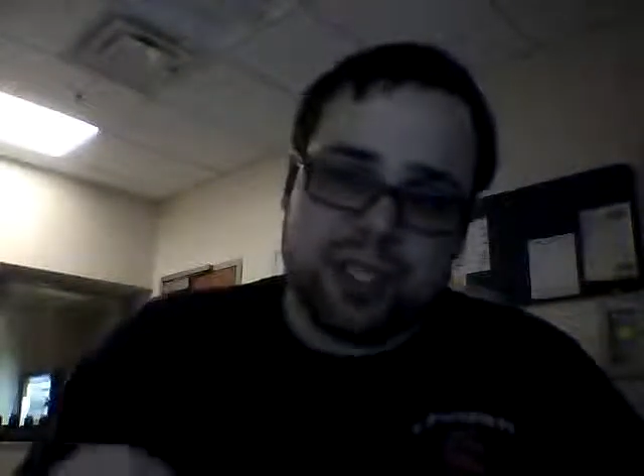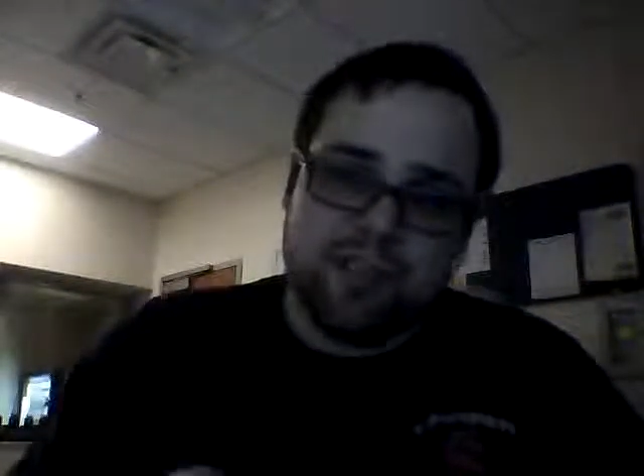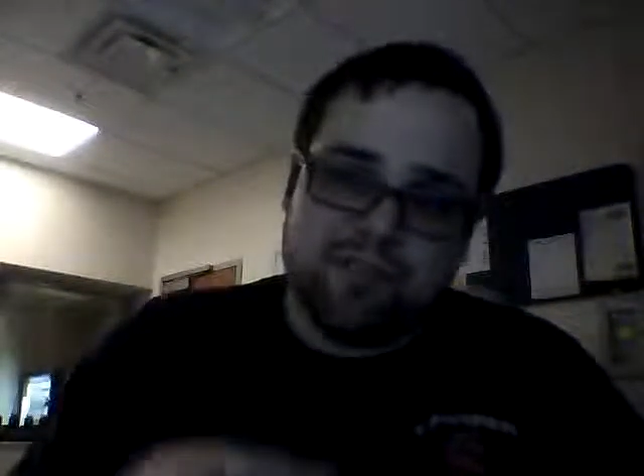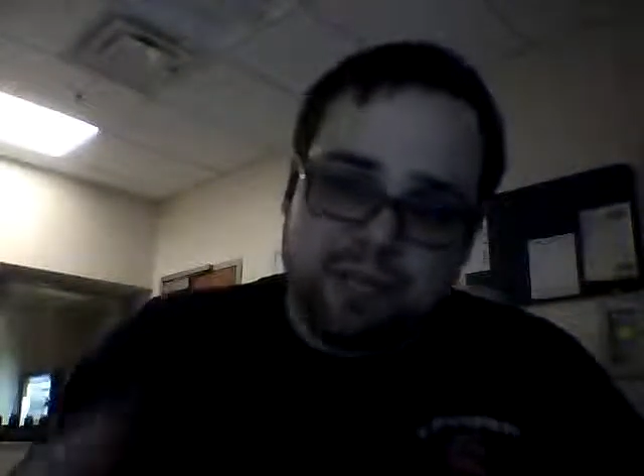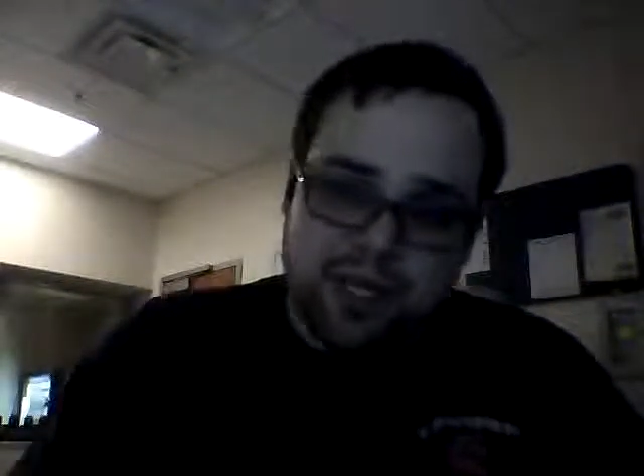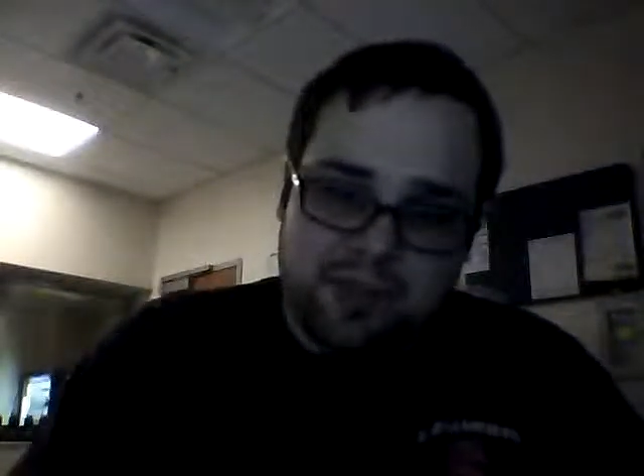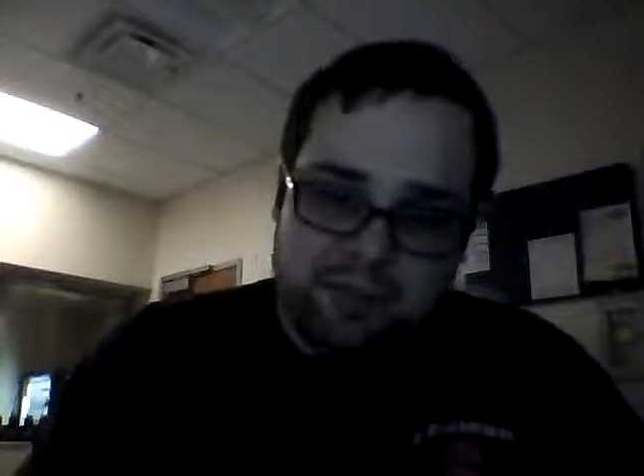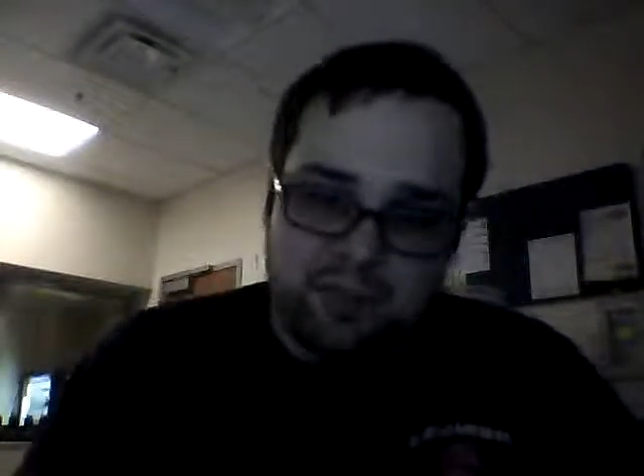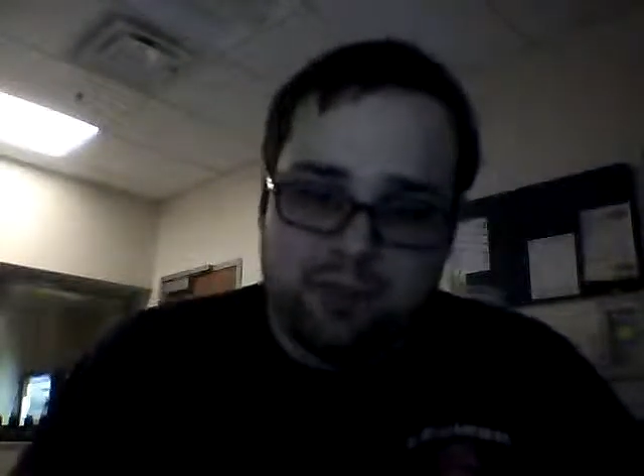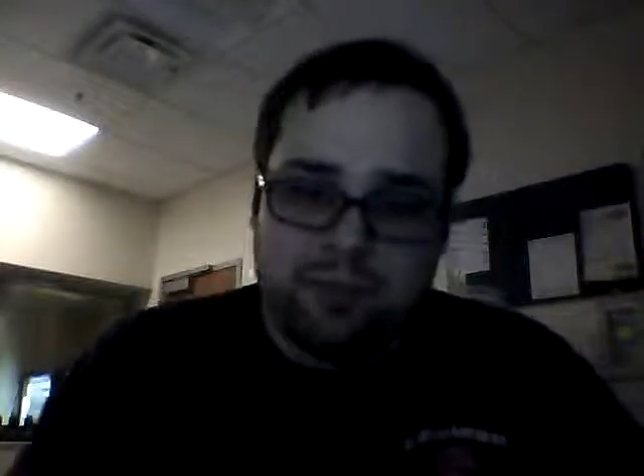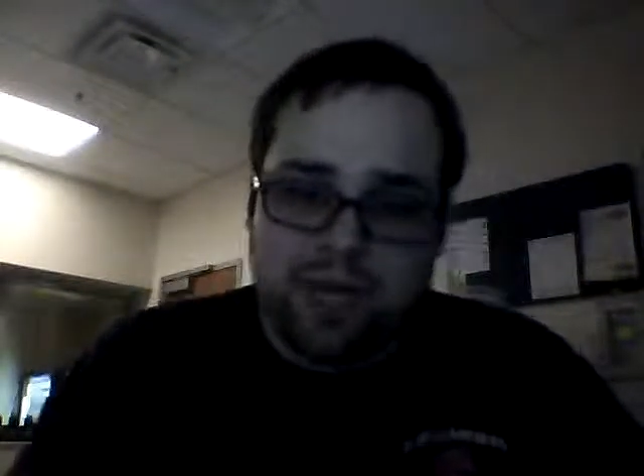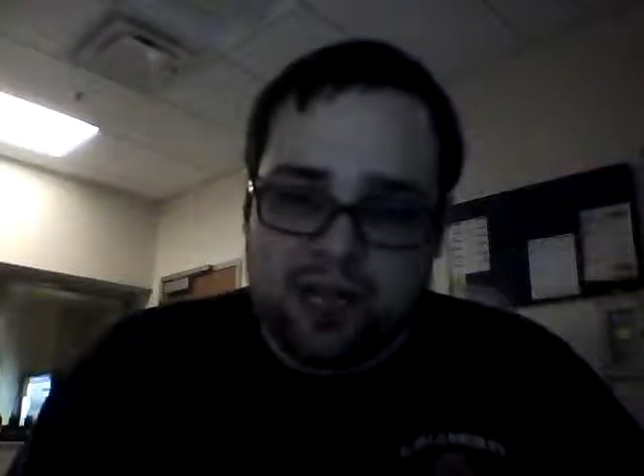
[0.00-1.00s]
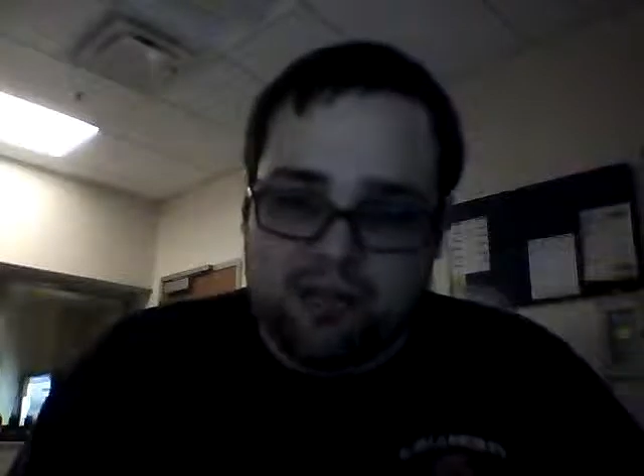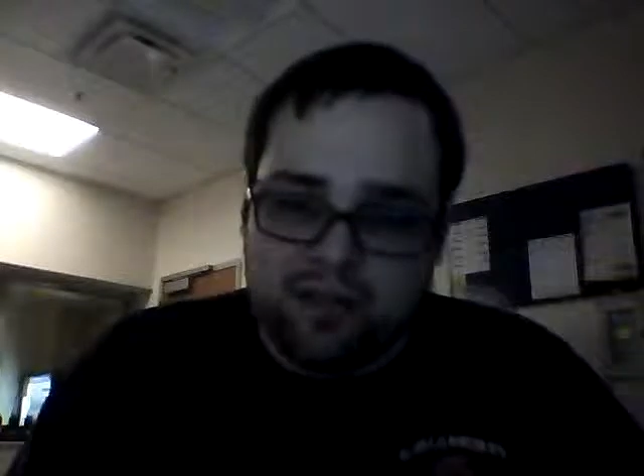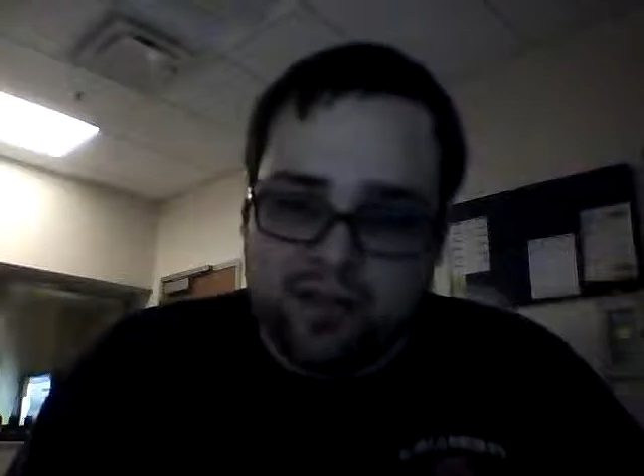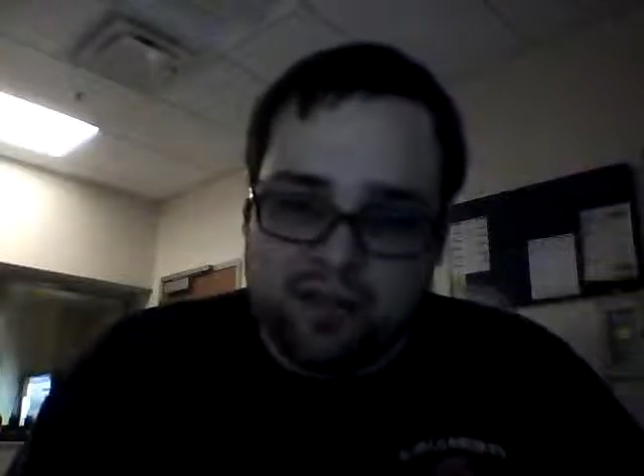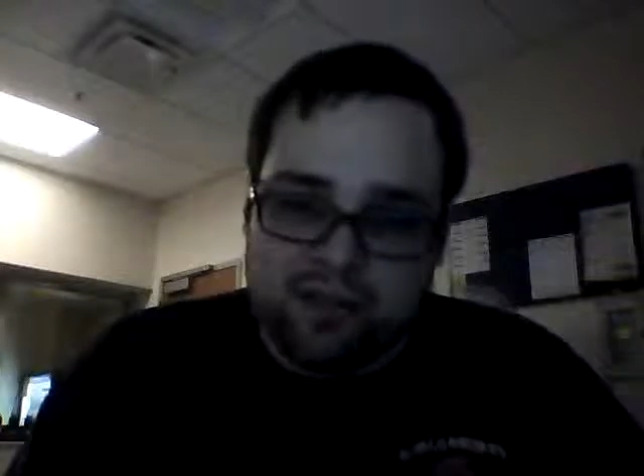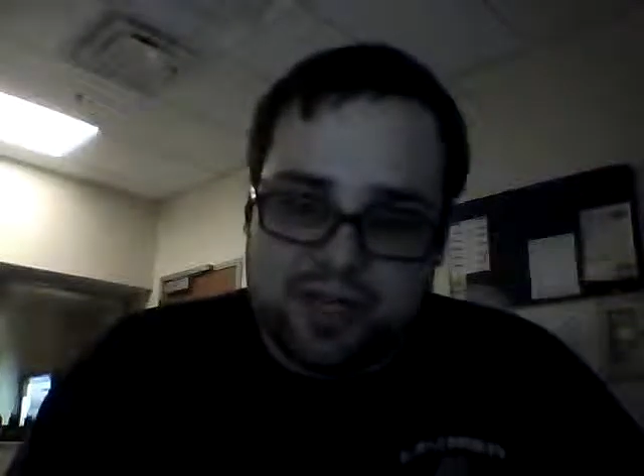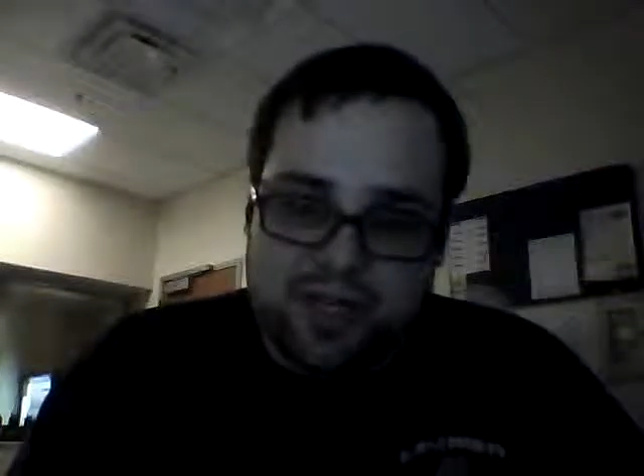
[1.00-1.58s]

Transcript: give people the benefit of the